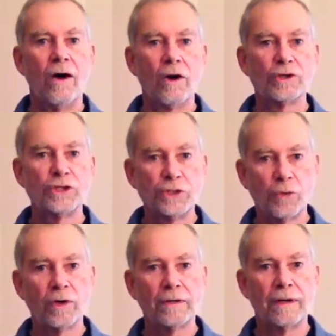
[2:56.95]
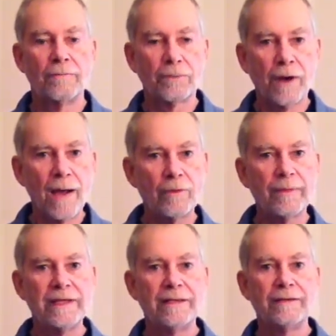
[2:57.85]
are short,
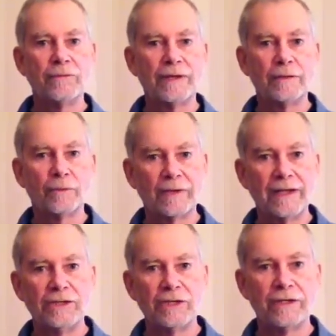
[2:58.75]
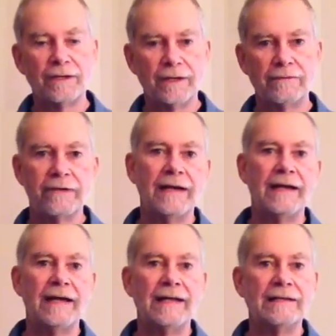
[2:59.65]
probably in the relation of
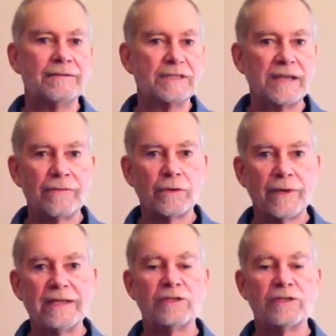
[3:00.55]
7 or